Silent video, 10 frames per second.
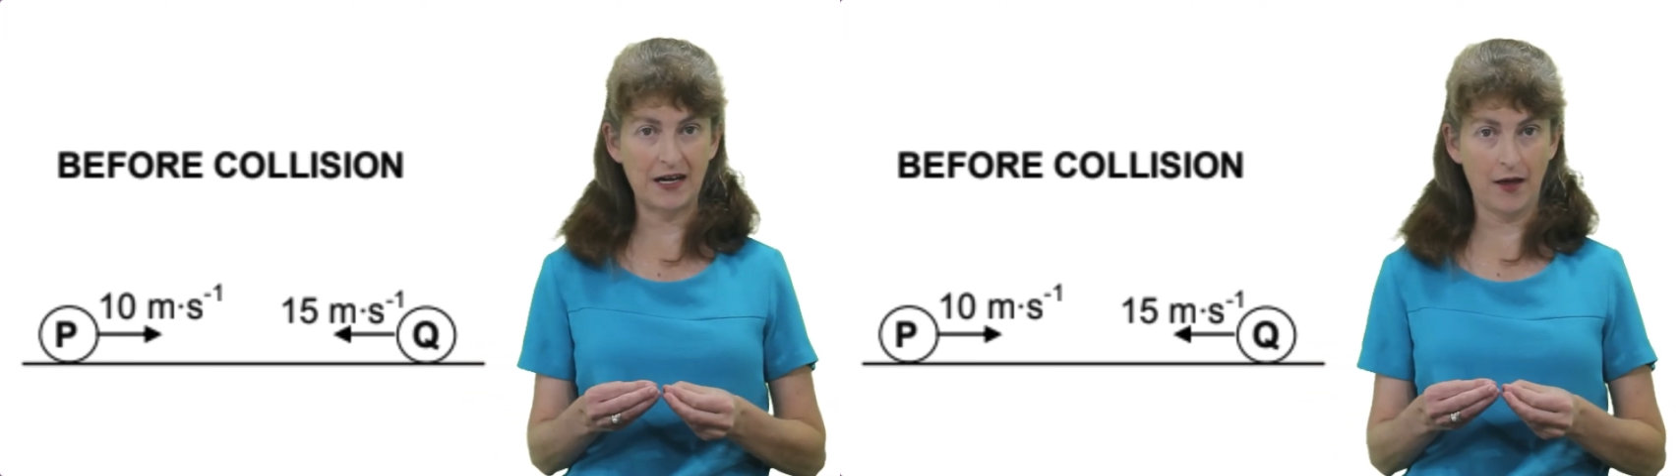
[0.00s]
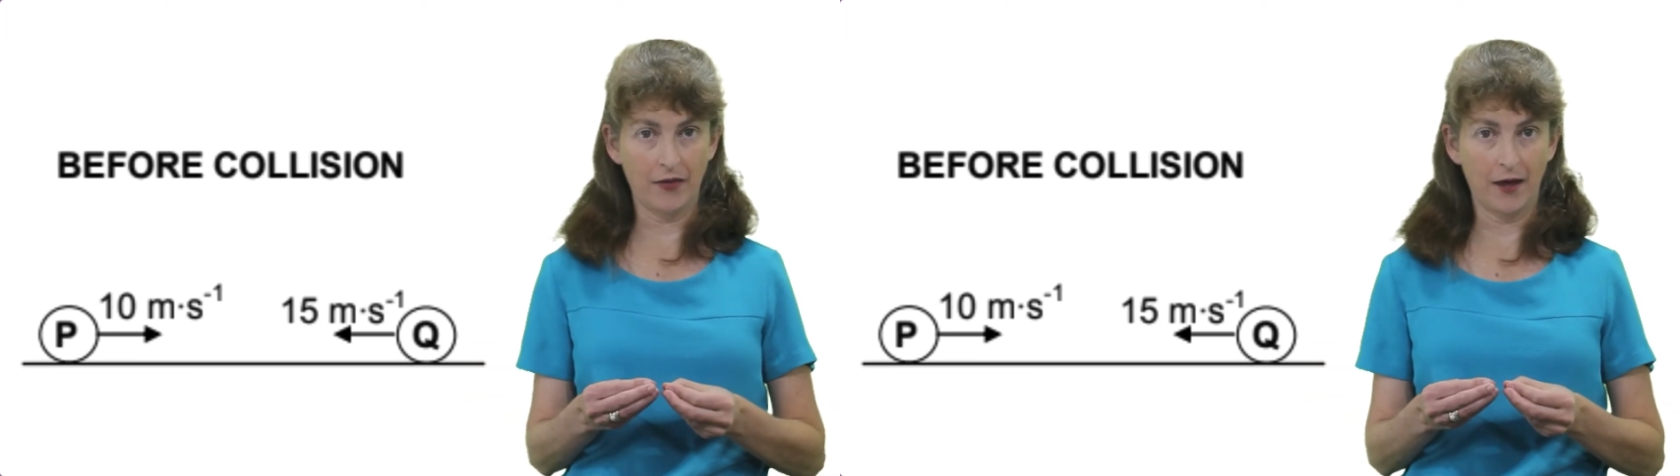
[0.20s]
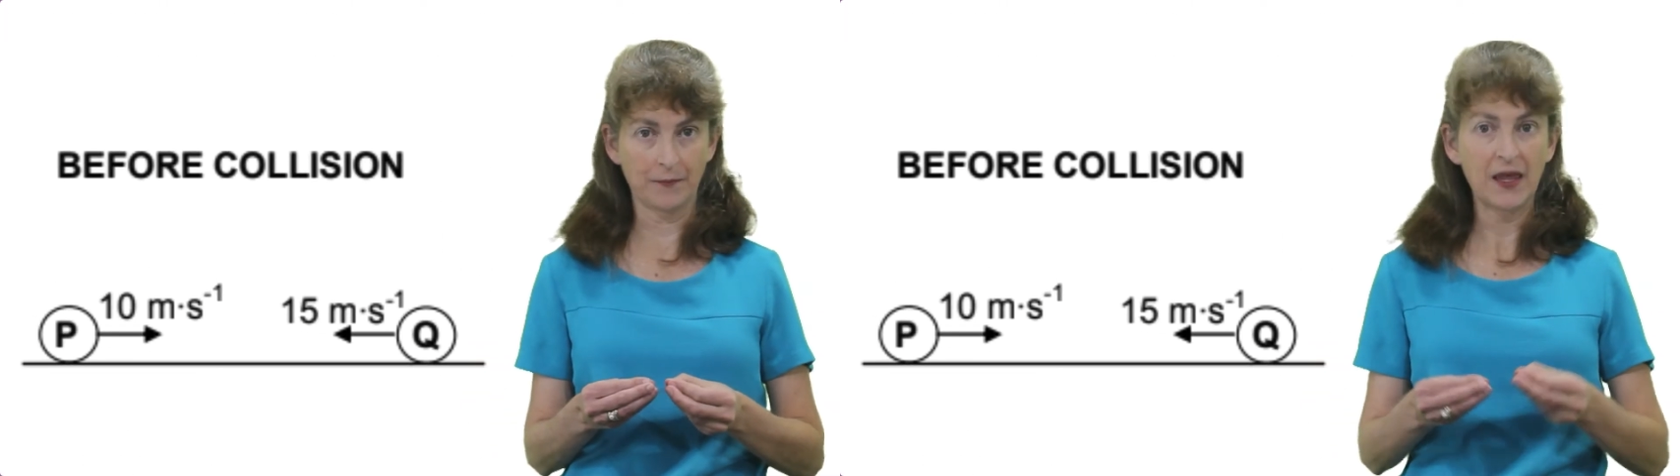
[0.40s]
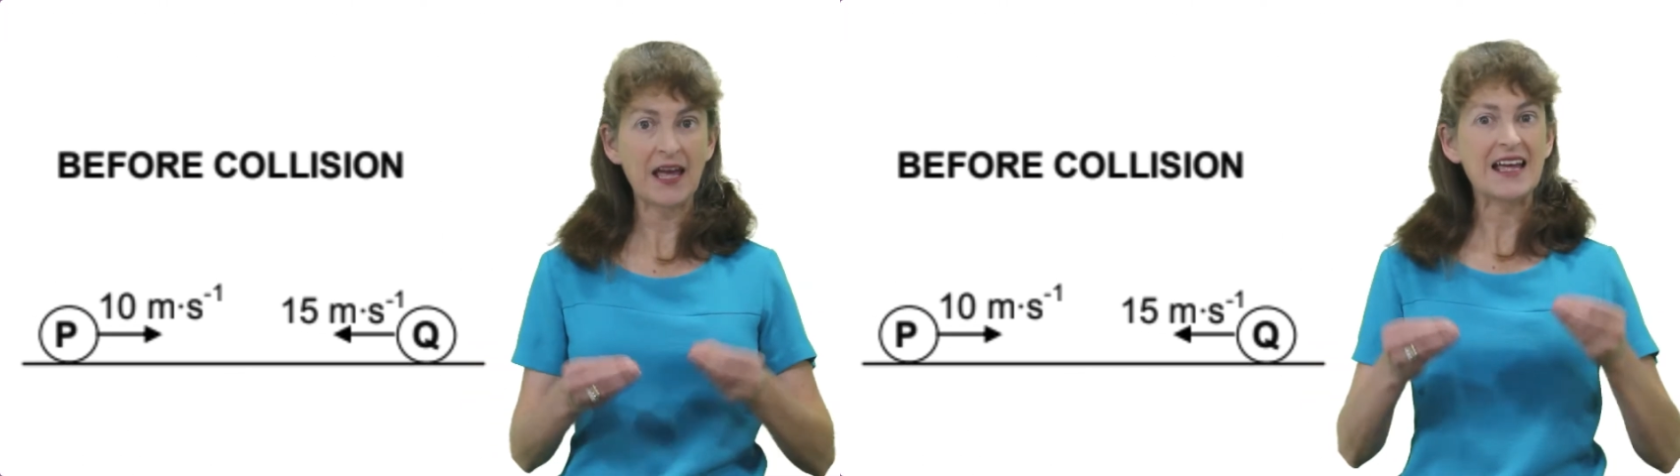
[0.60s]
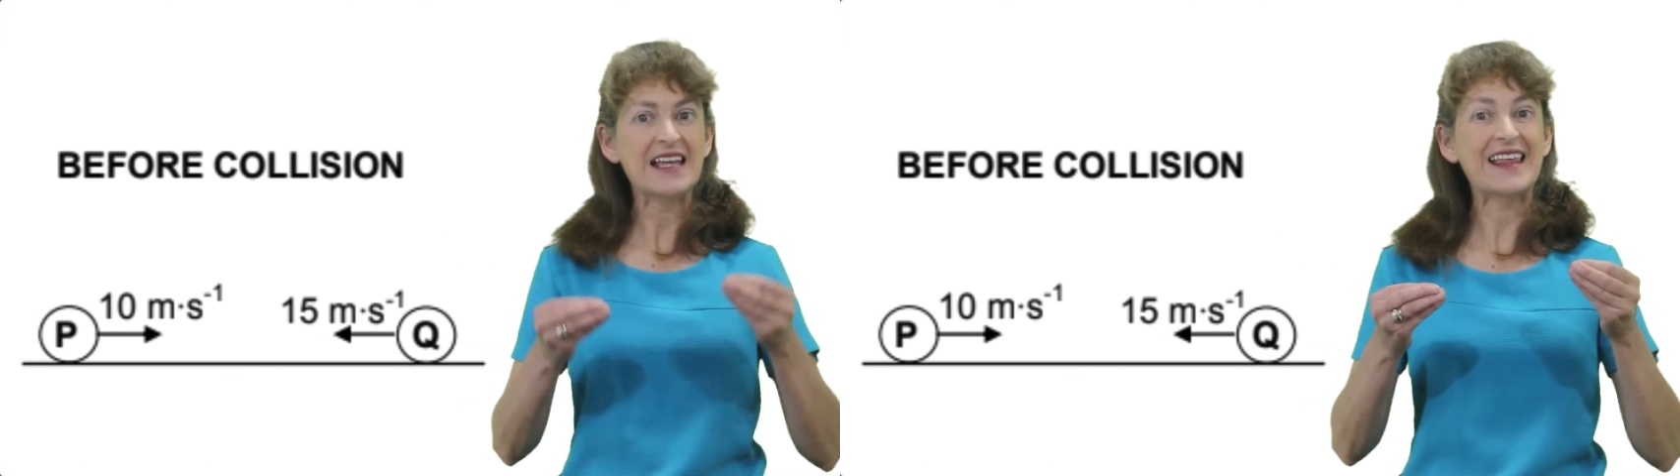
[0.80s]
another.
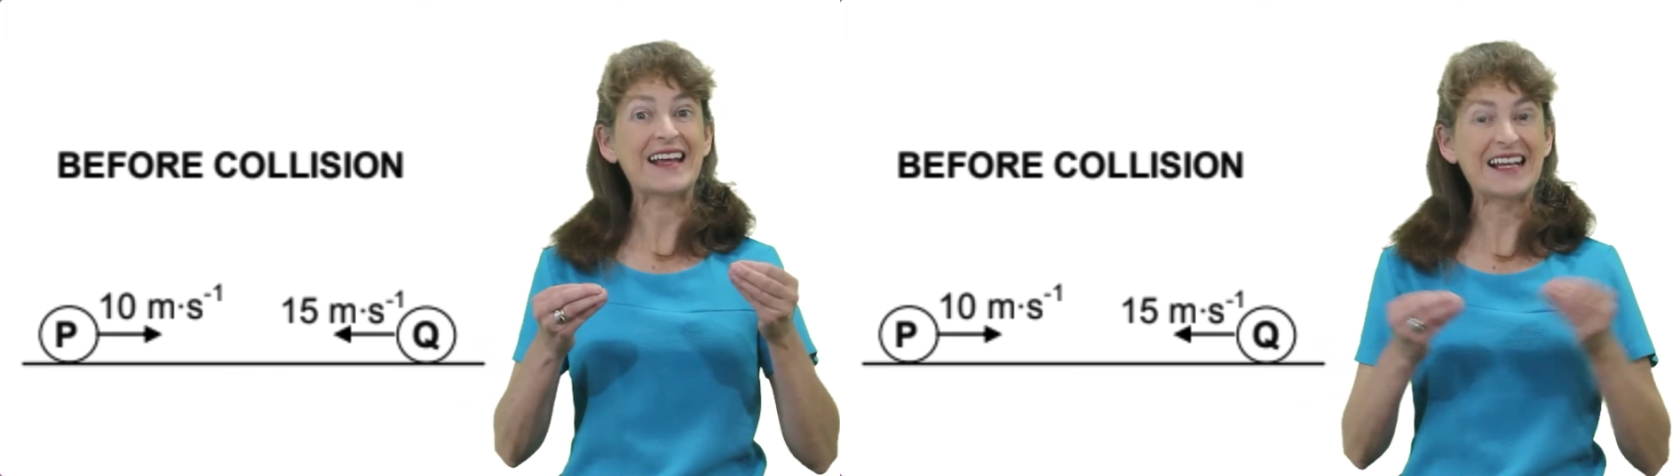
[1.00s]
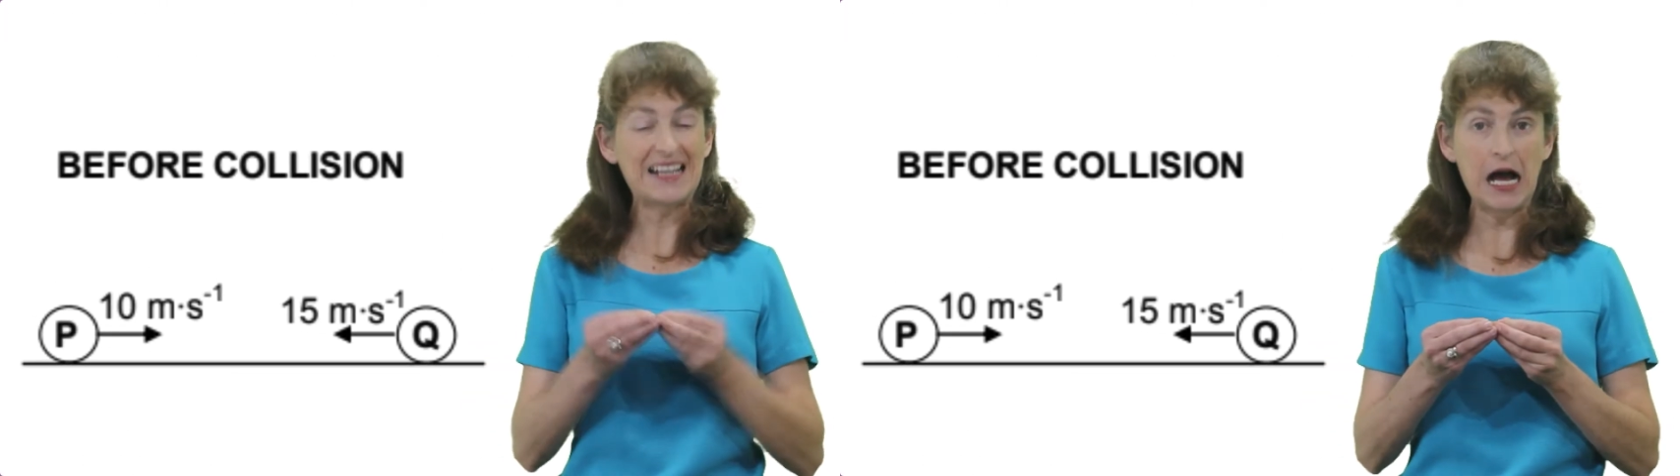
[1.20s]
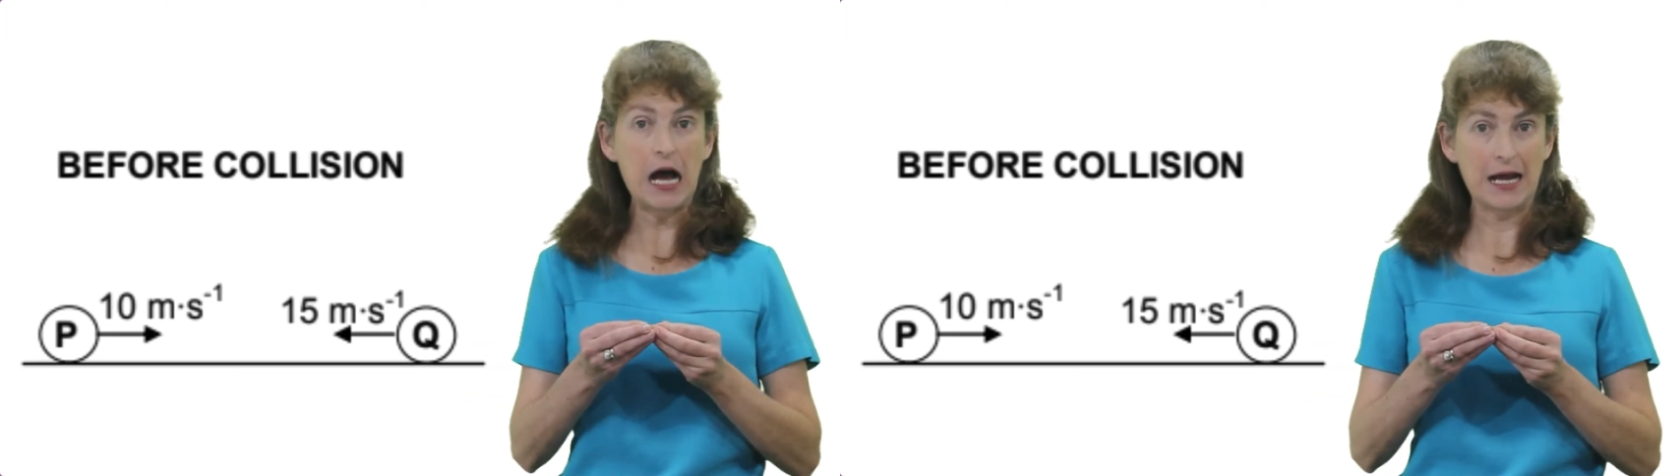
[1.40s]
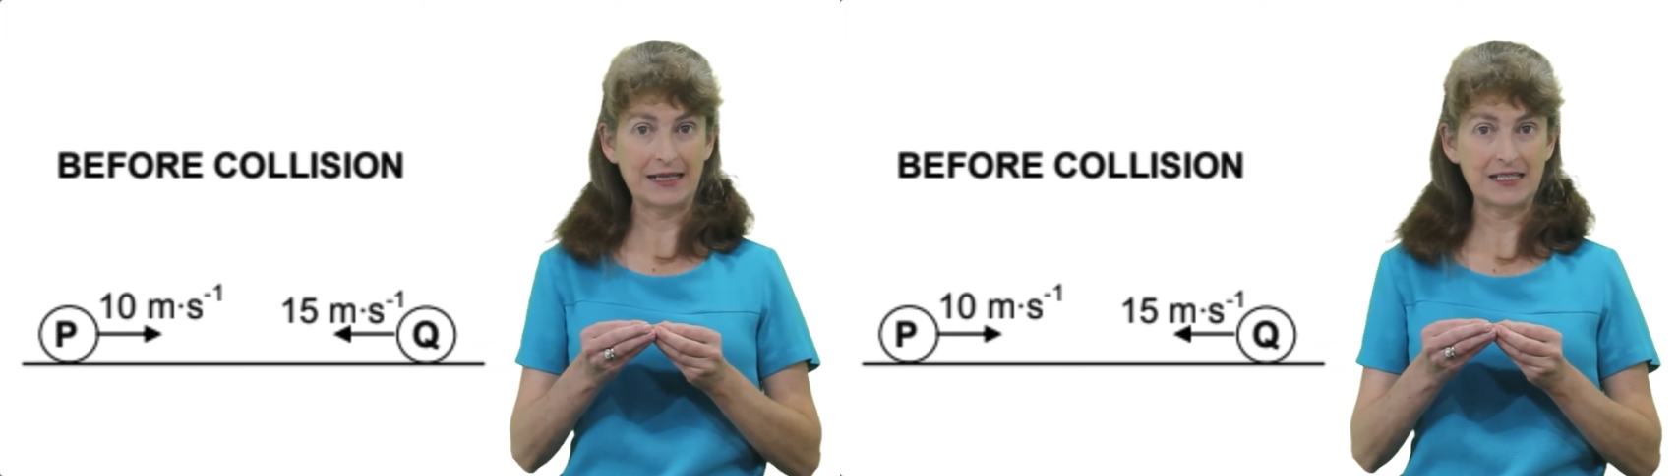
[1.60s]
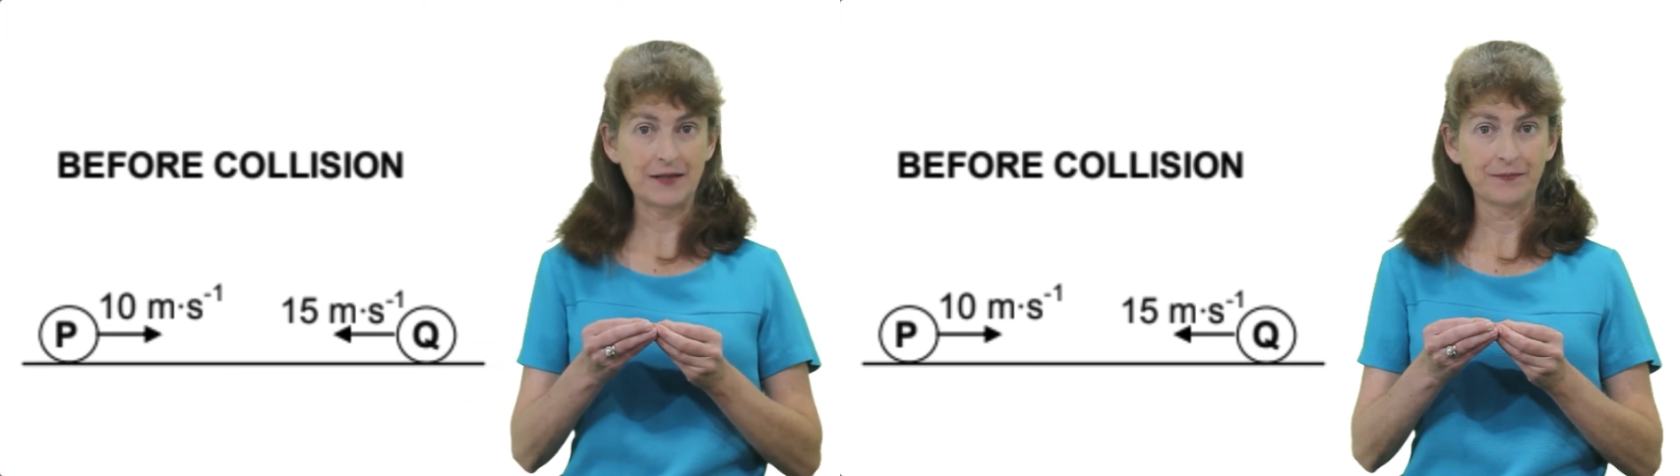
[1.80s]
They
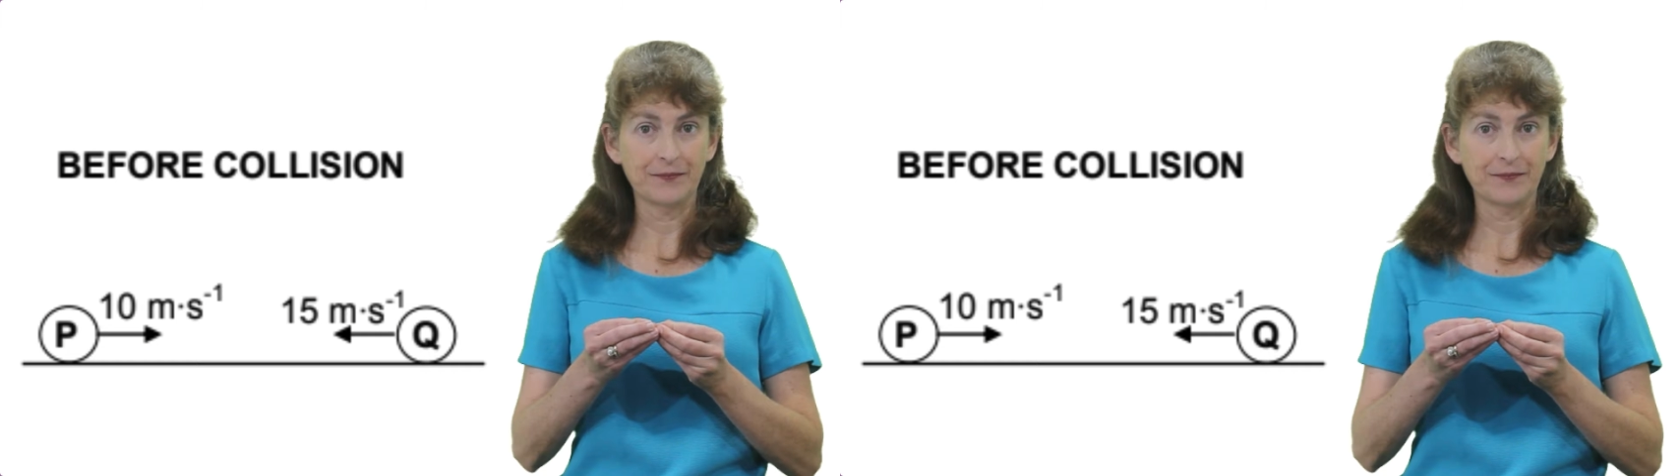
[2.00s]
collide.